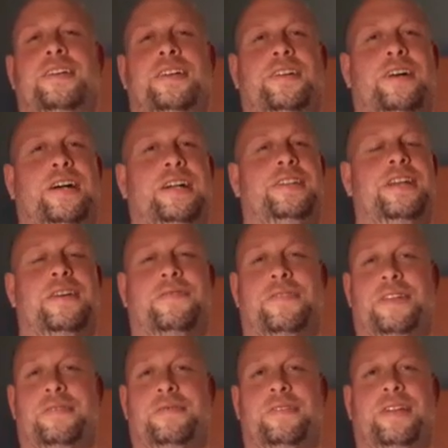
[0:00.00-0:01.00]
I
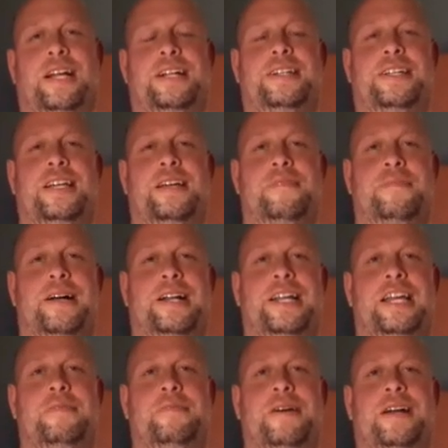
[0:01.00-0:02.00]
definitely would like to get my
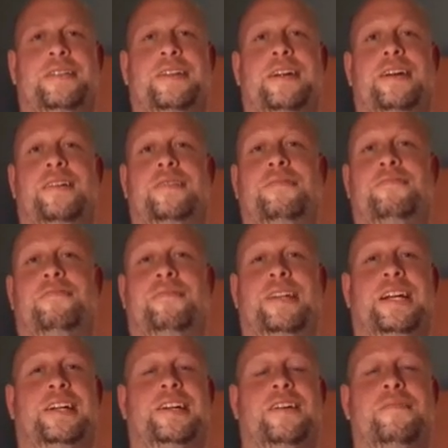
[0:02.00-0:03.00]
name out there. When
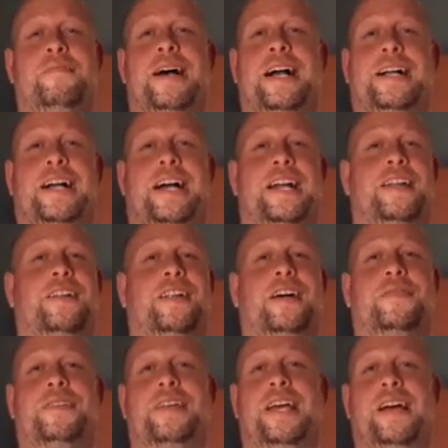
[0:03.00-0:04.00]
I come back, I'd
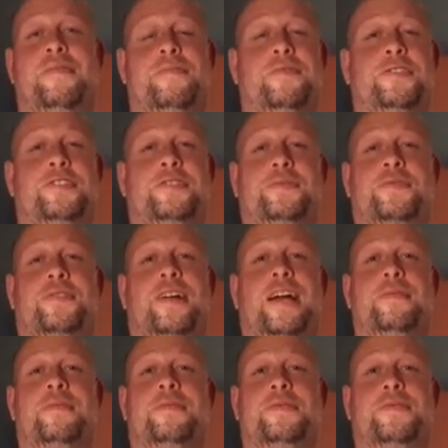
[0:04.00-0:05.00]
love to have more
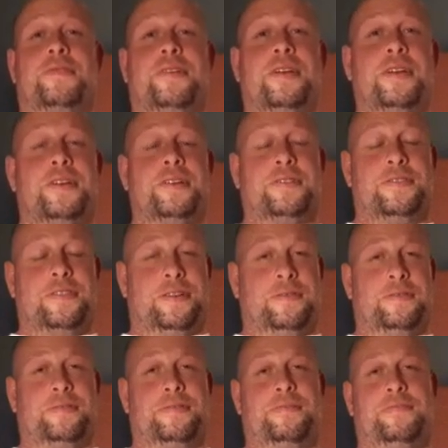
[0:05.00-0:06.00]
subscribers.
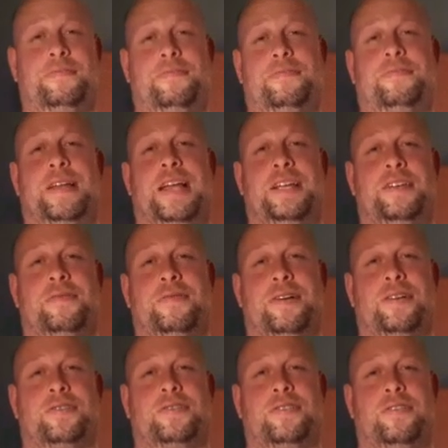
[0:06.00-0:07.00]
So, thank you
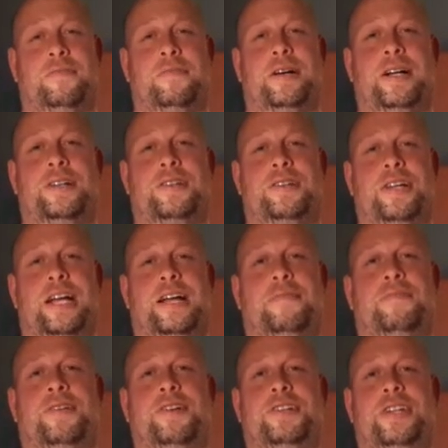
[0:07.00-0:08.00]
all so much. I
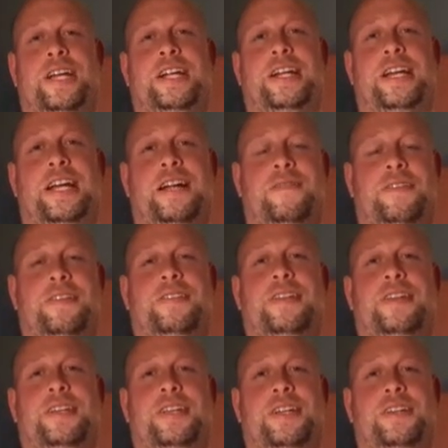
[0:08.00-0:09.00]
appreciate
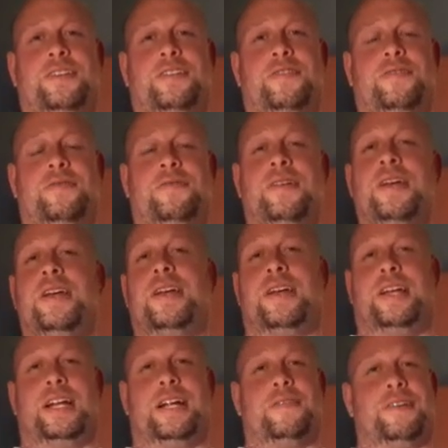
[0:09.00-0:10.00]
everything you do
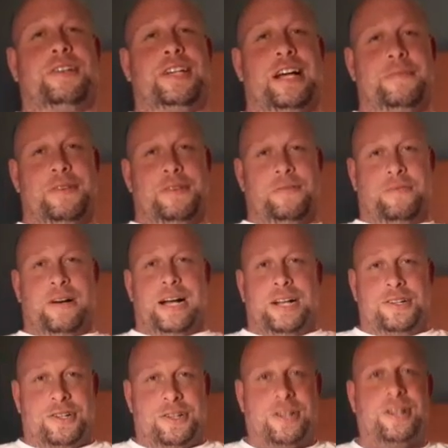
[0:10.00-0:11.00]
and every time you
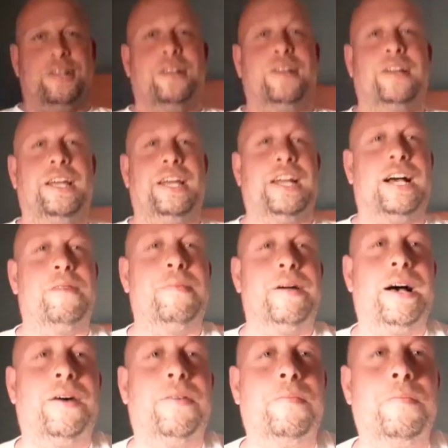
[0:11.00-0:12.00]
watch. And I'm
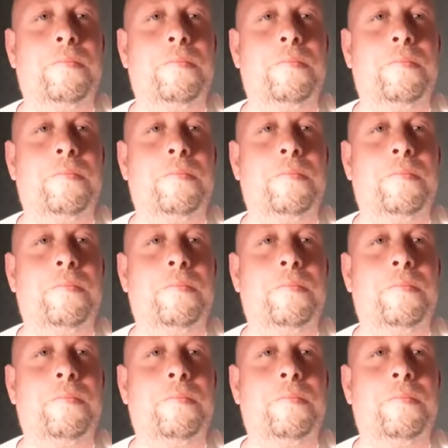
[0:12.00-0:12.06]
out.